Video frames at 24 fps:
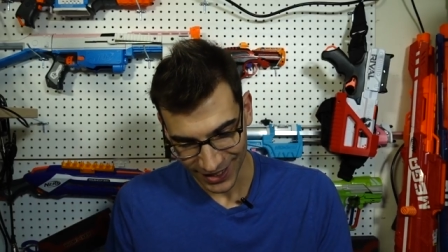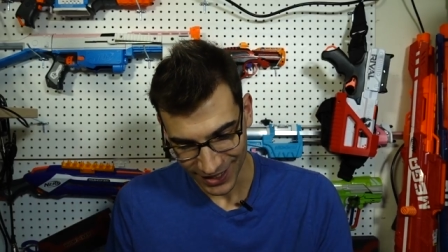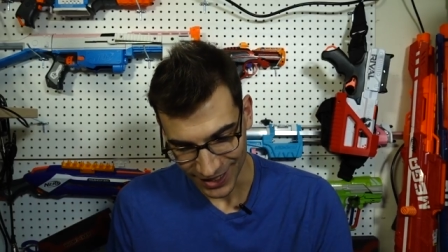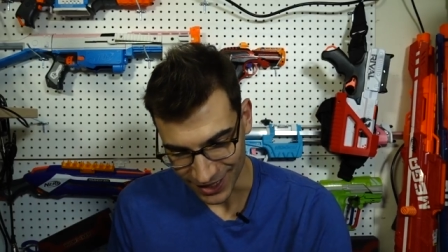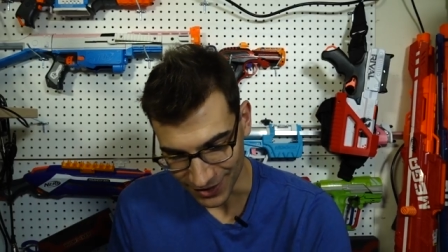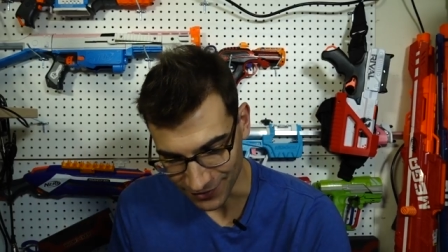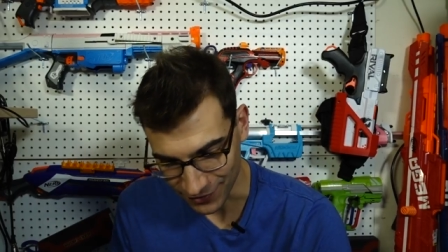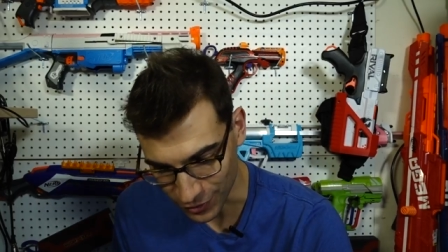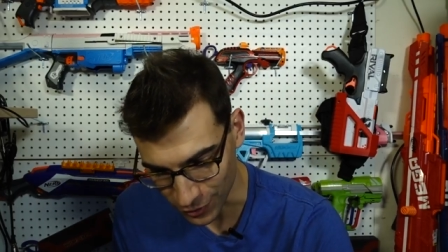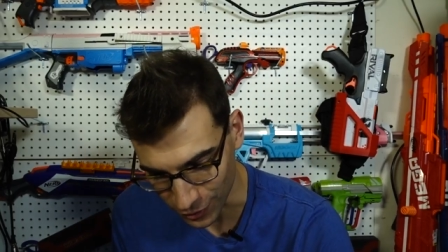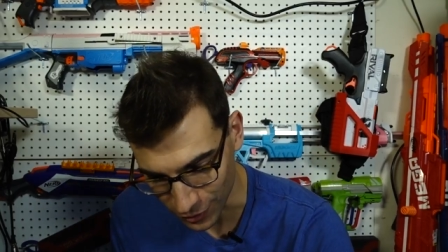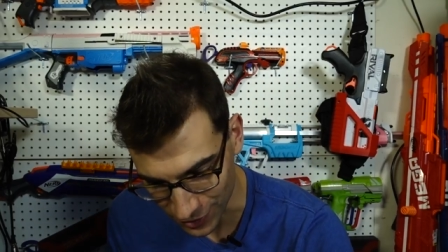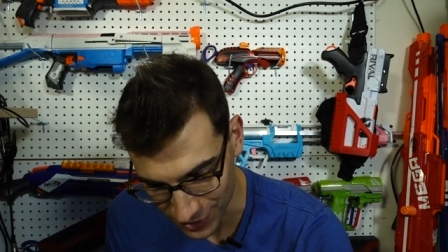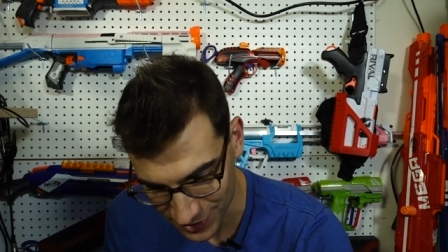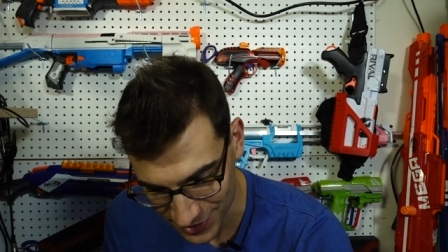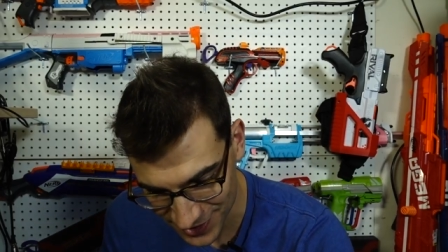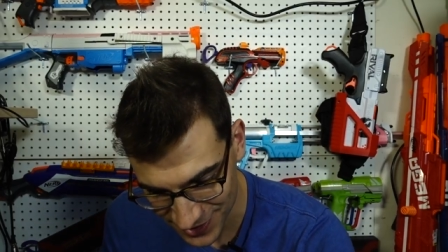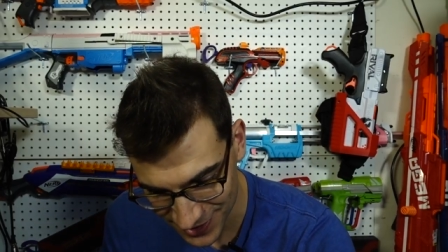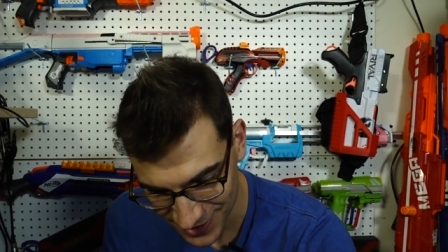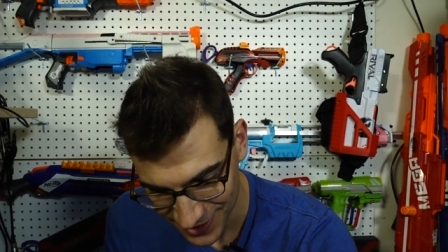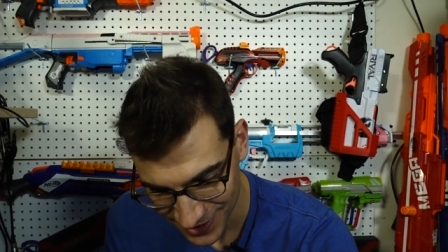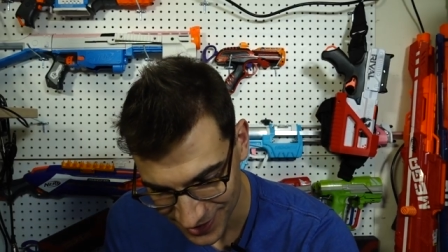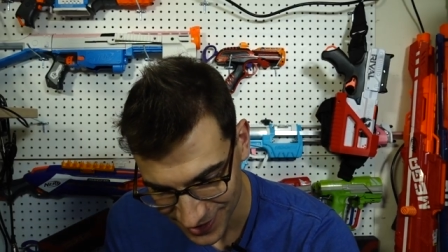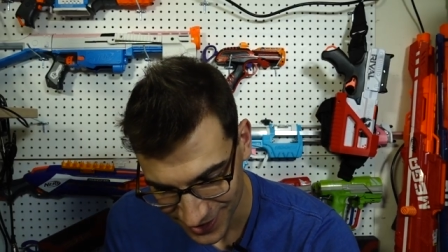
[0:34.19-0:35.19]
And of
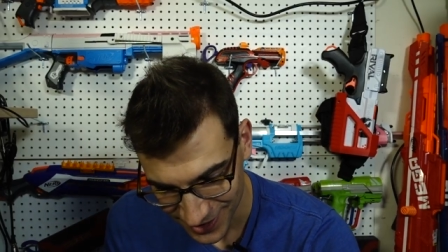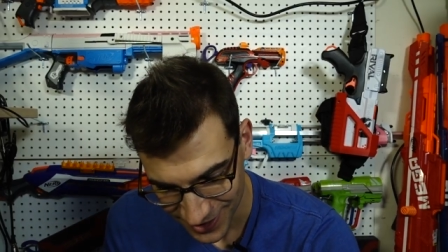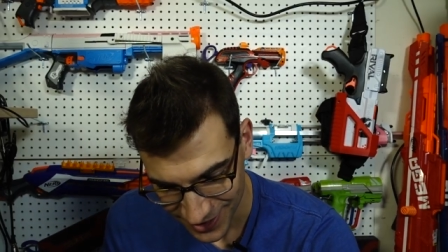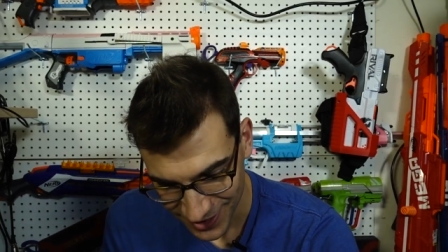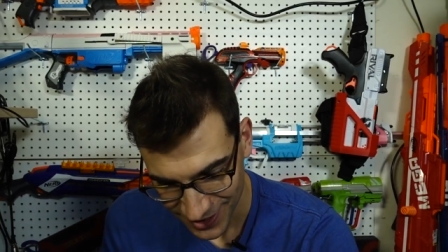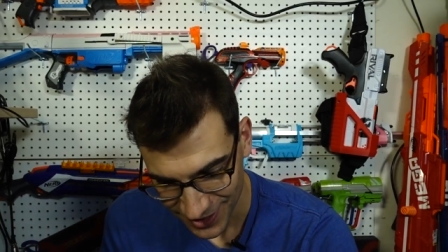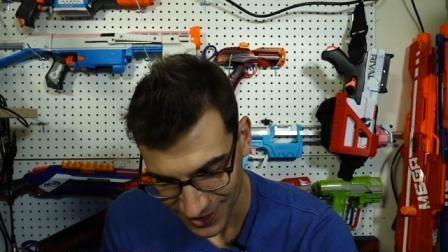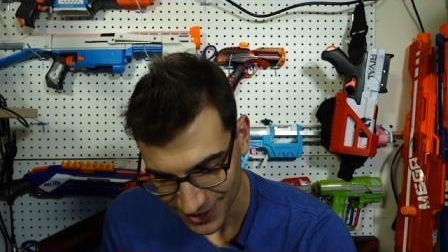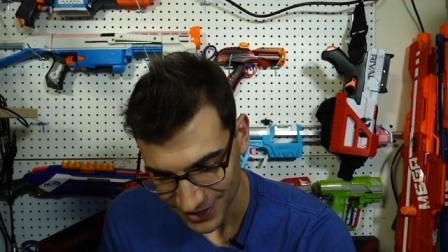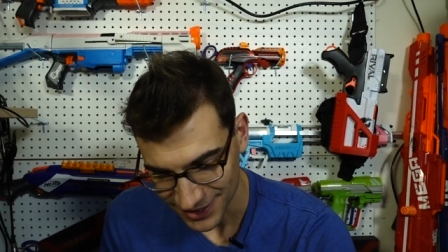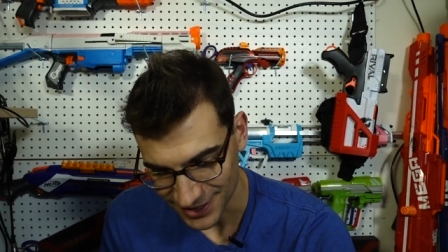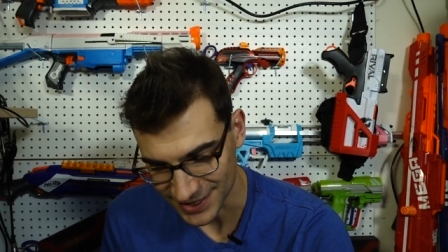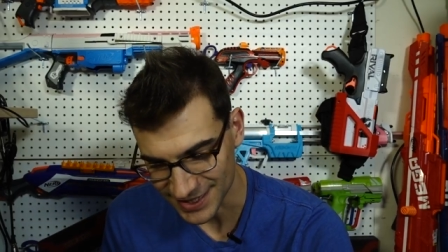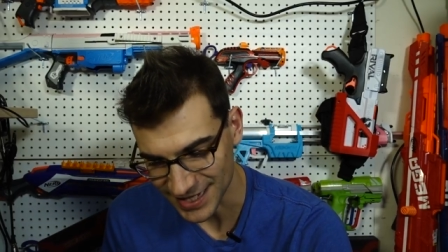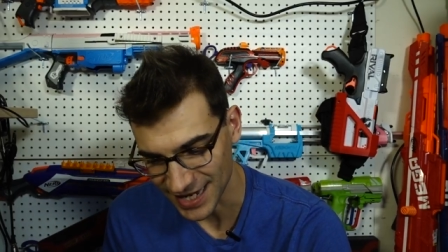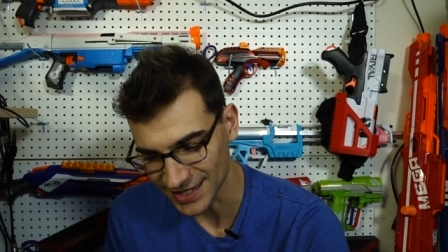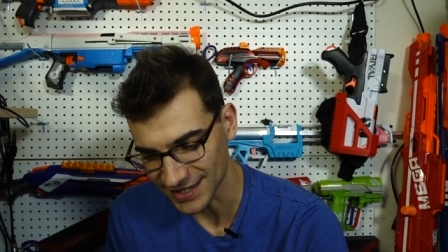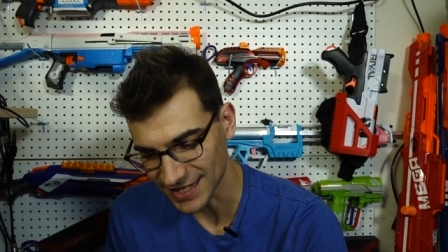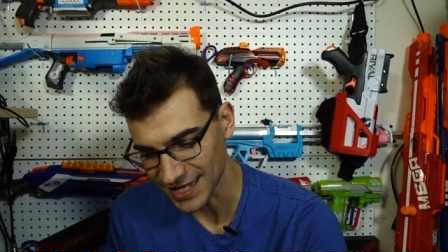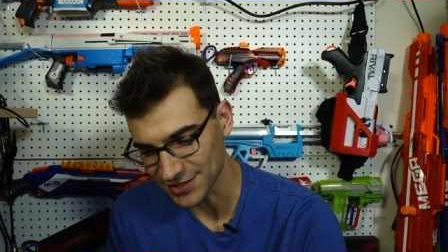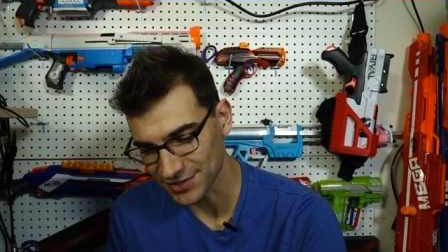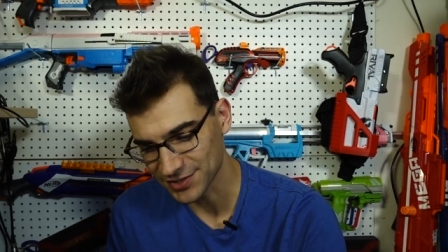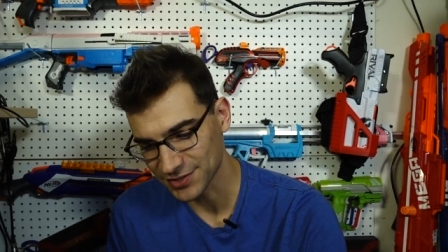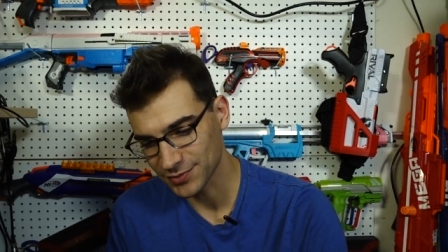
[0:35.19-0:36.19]
course, the
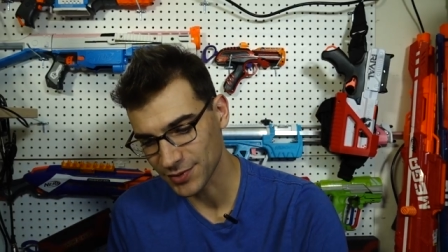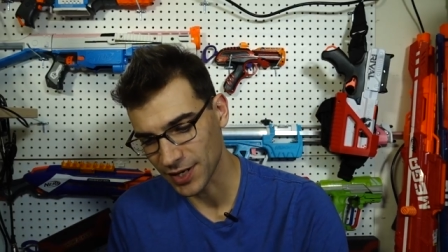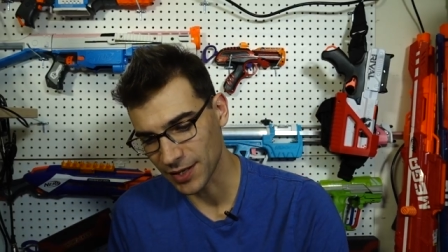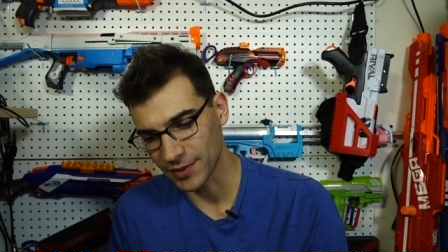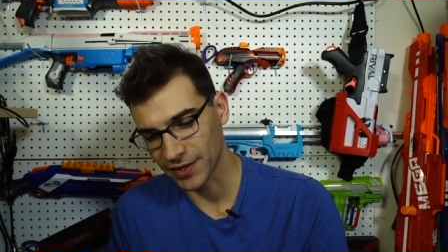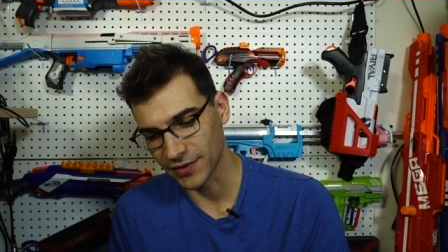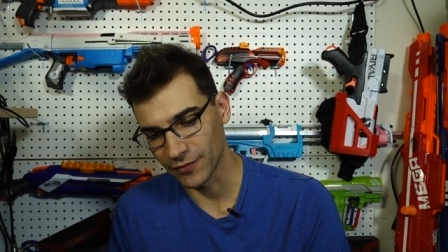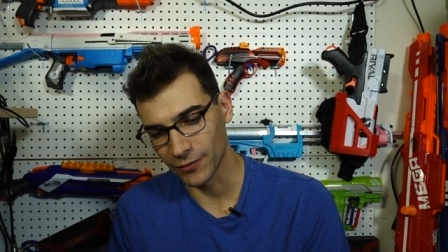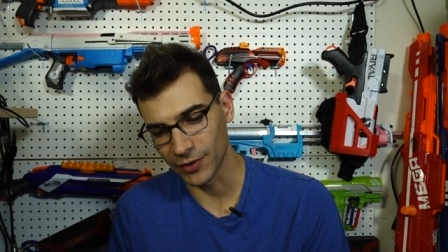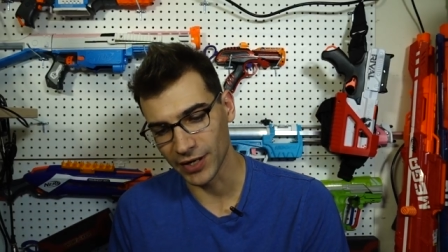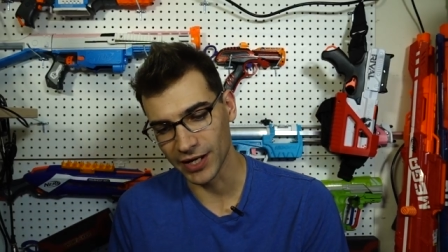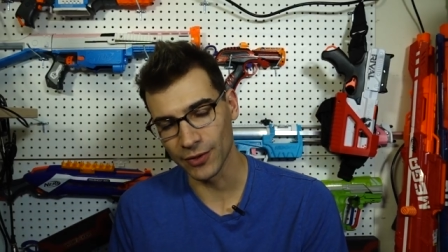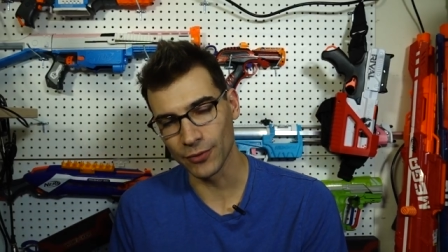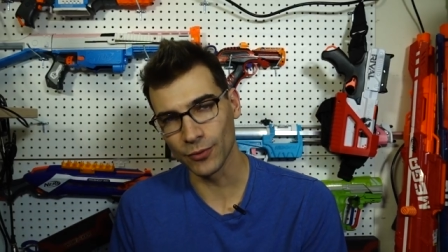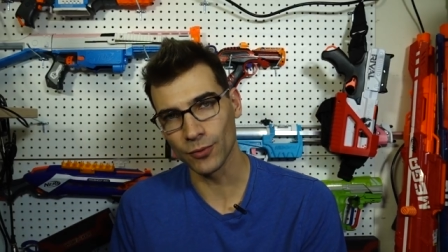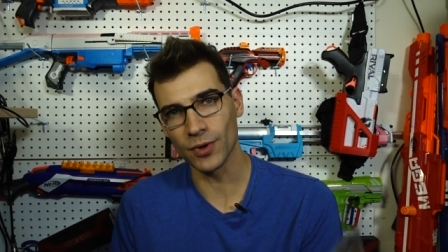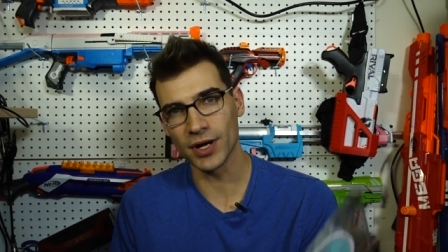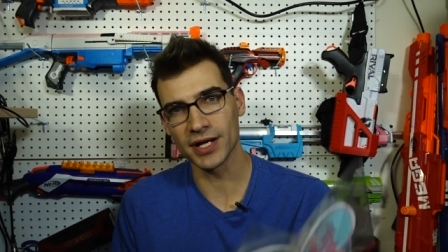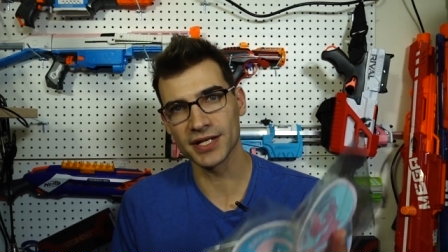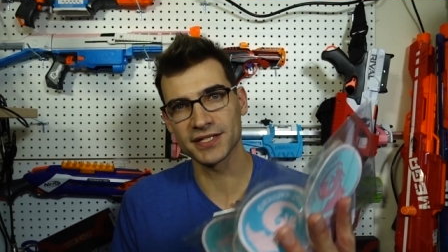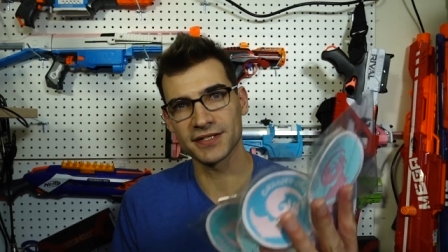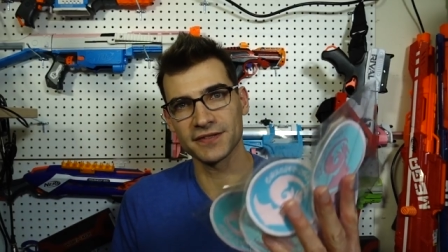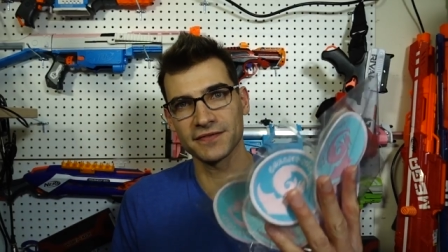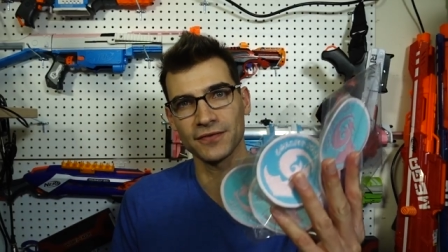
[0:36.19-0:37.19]
10,000 subscriber giveaway
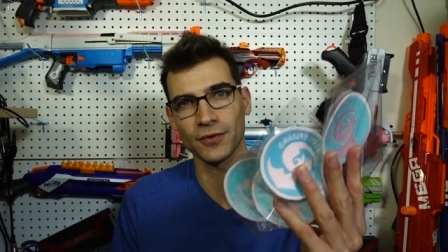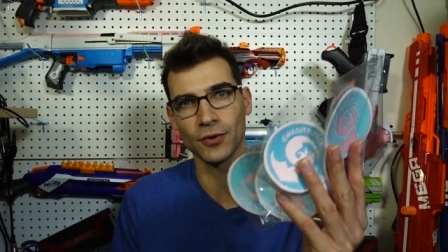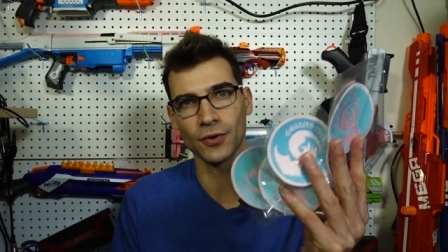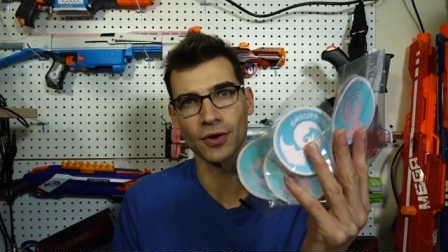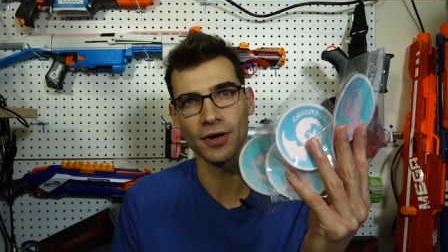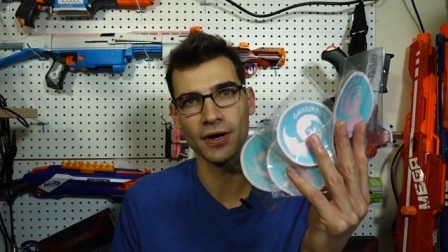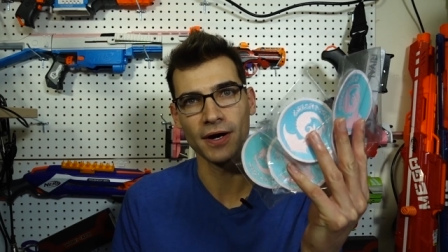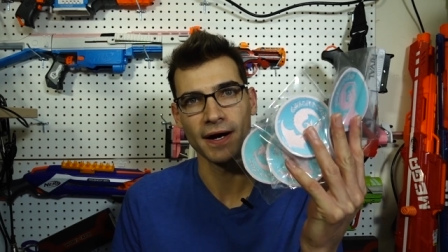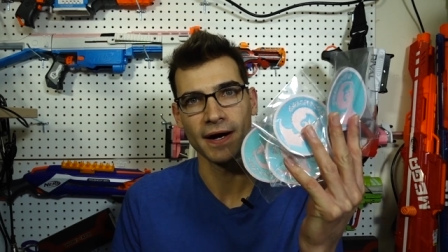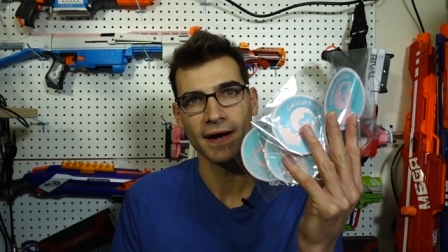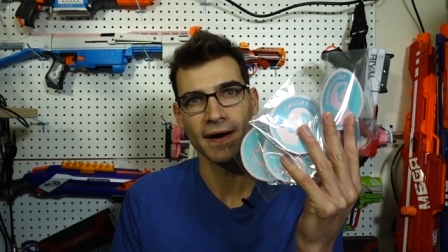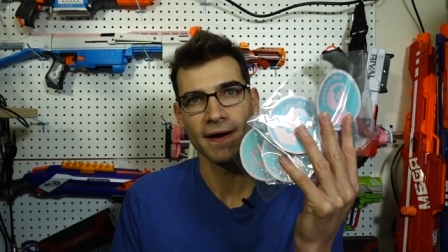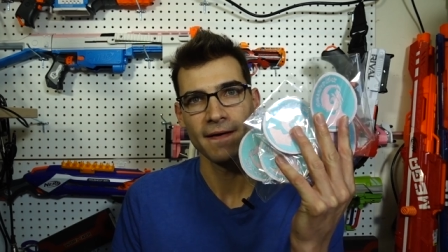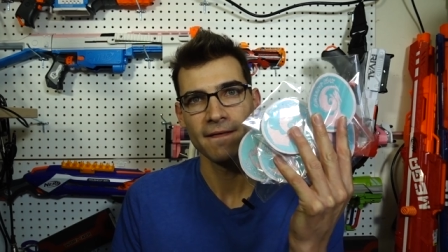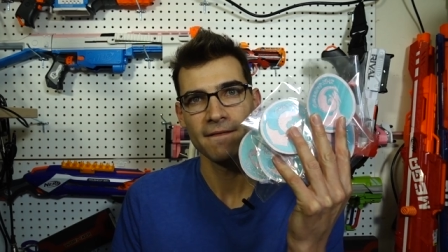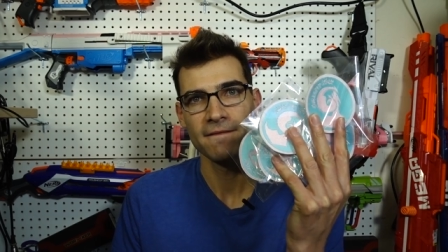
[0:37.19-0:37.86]
was for